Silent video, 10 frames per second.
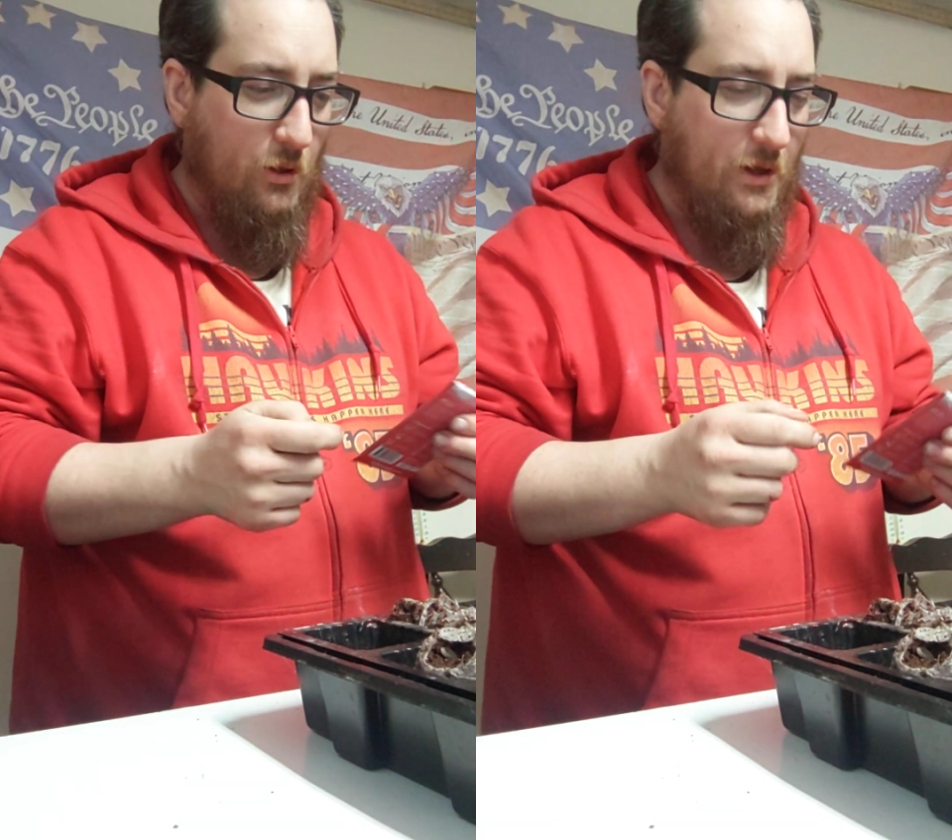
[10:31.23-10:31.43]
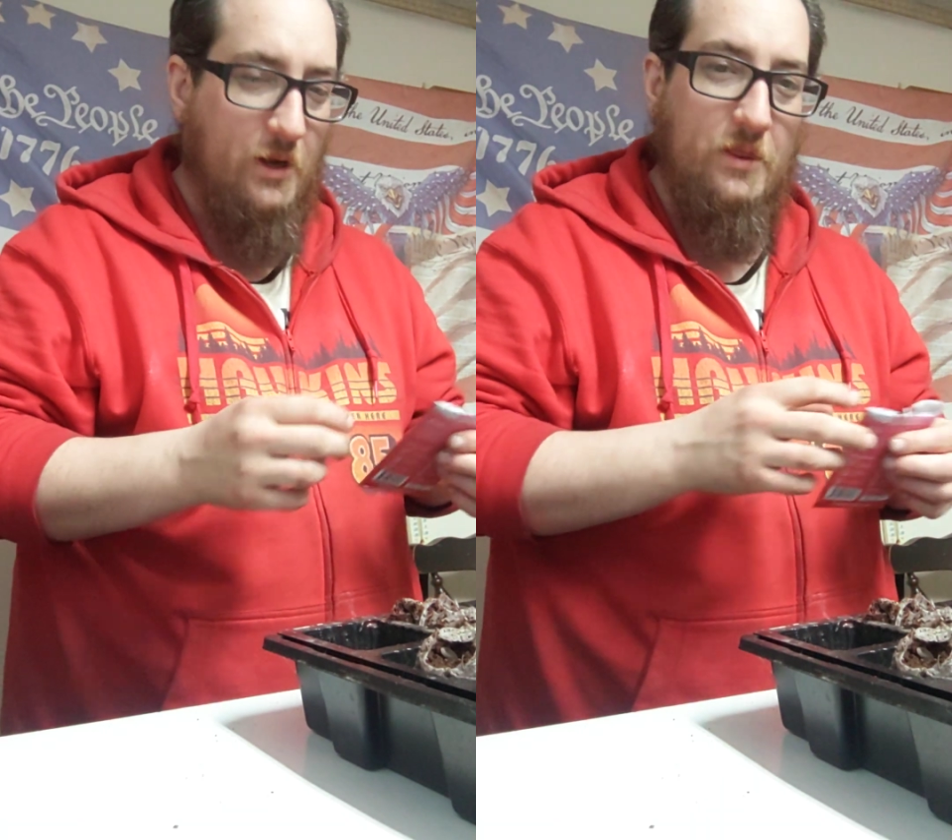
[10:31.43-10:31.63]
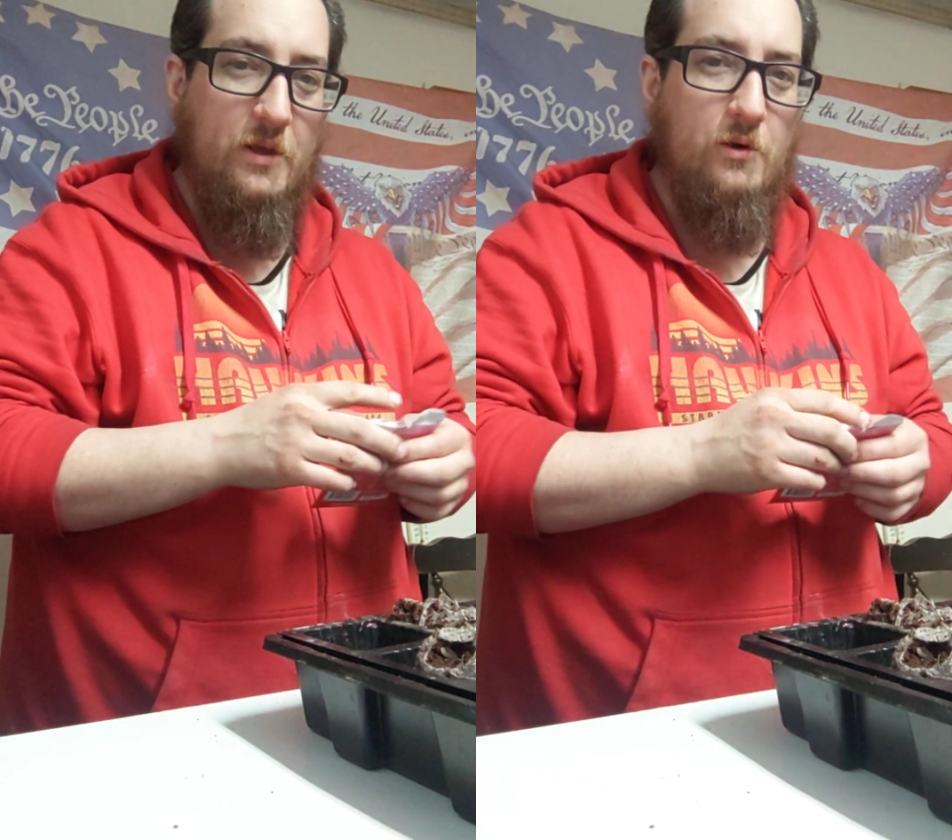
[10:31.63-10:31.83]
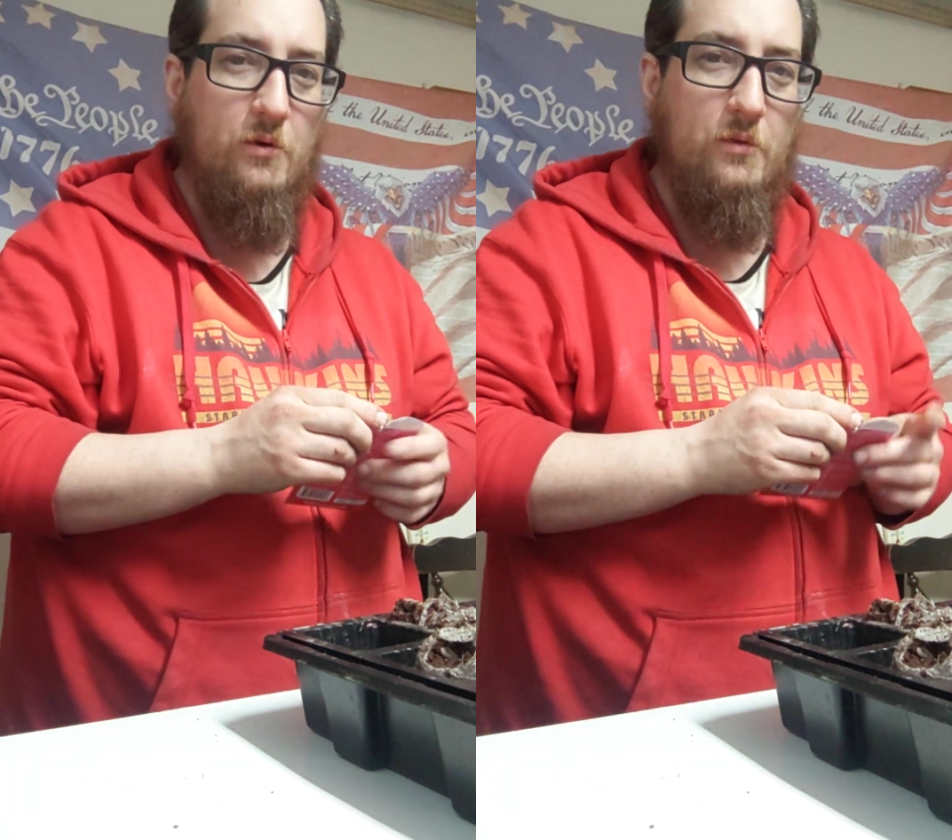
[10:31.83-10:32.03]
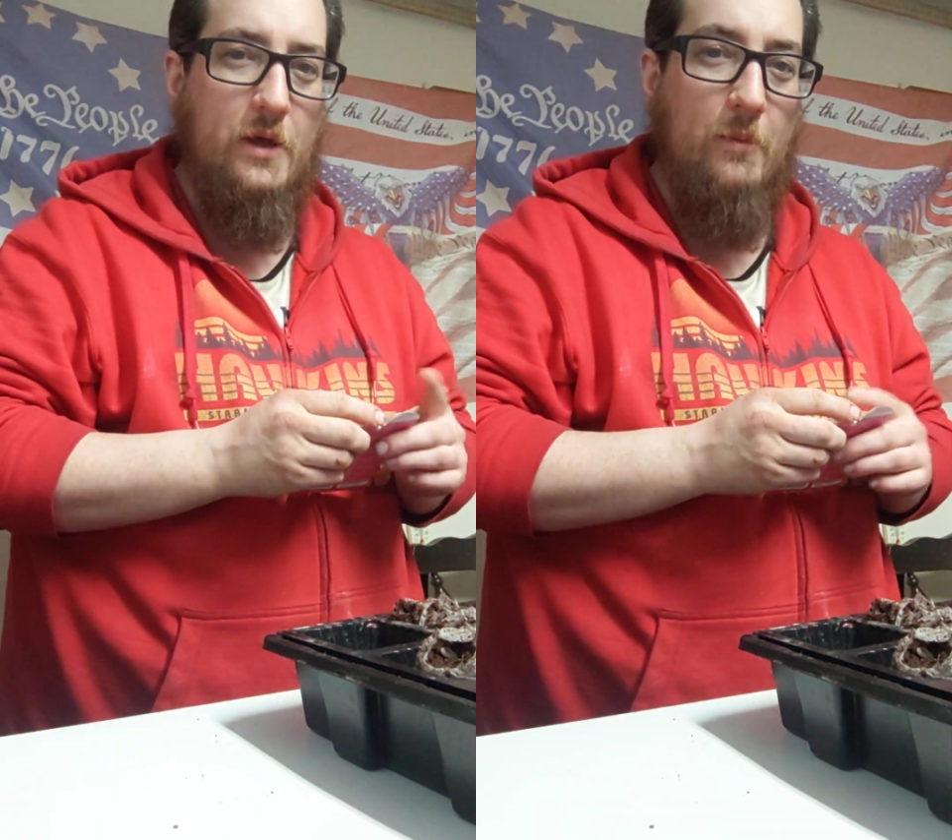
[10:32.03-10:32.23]
I didn't think they were
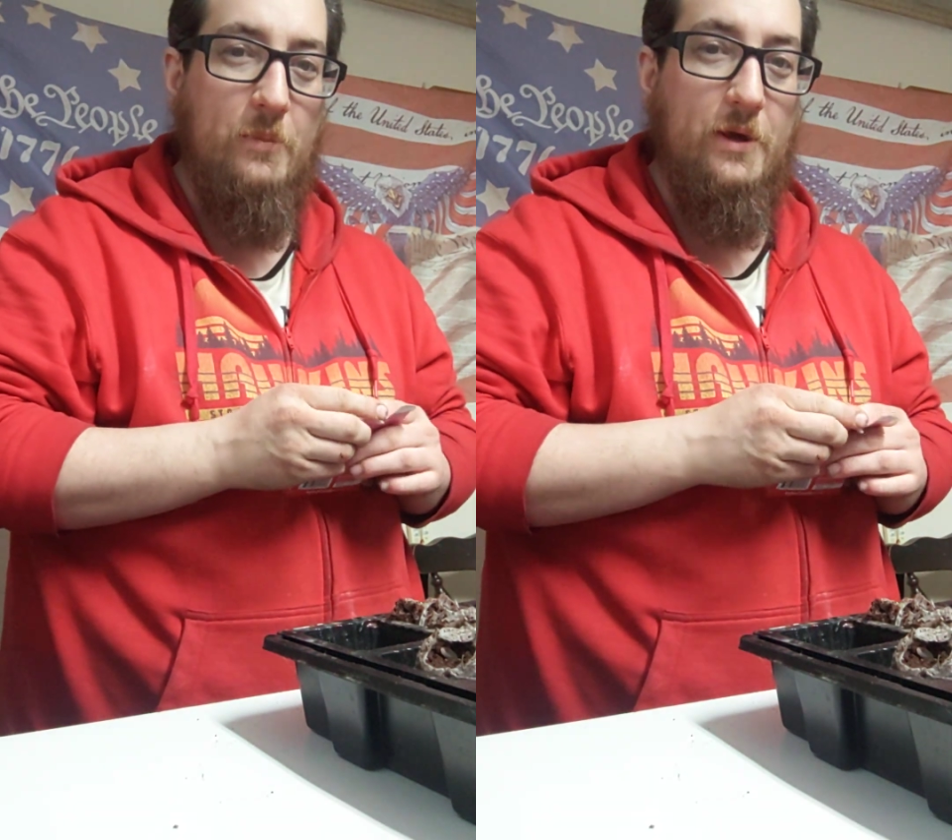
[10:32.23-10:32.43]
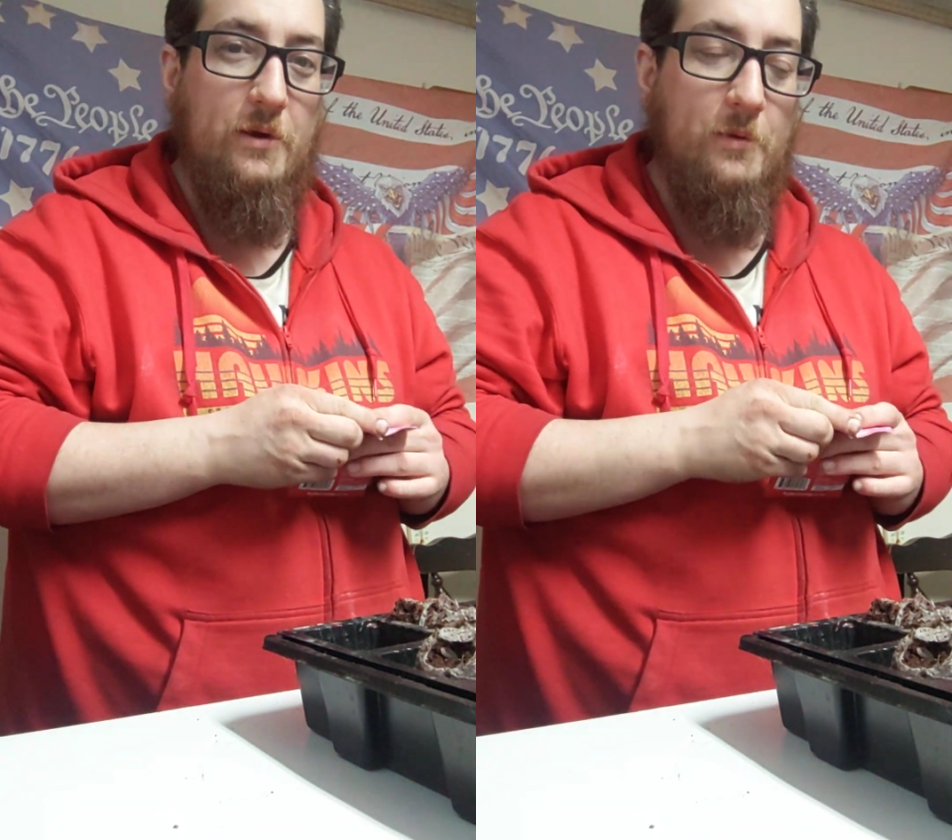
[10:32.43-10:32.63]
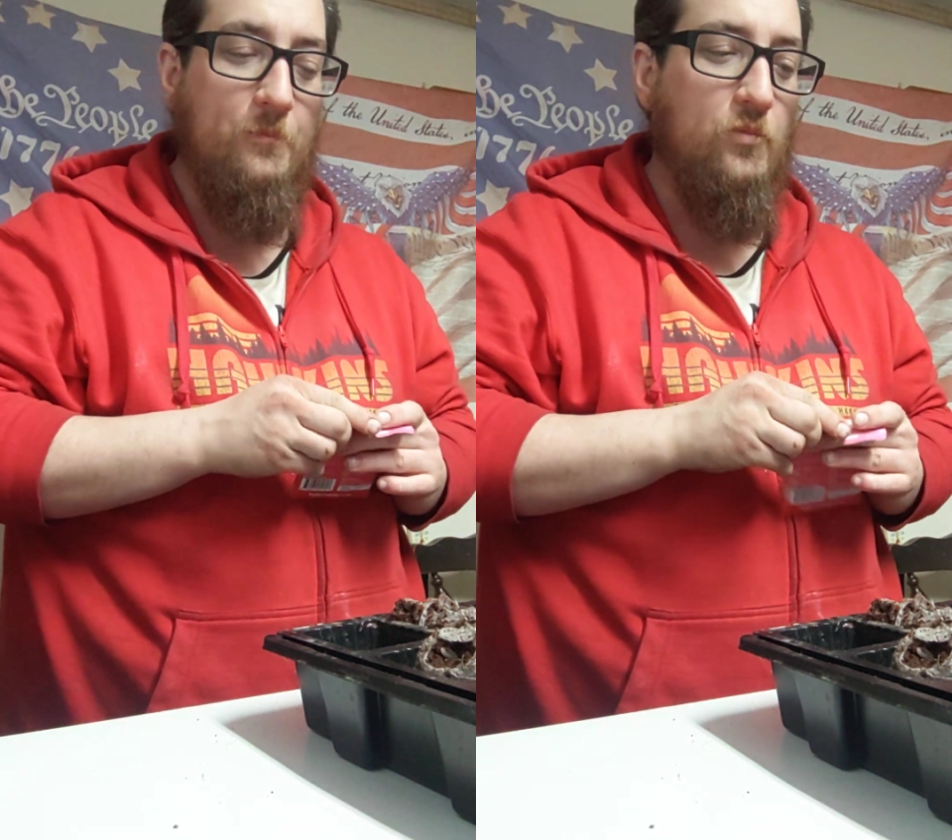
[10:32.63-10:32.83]
that big.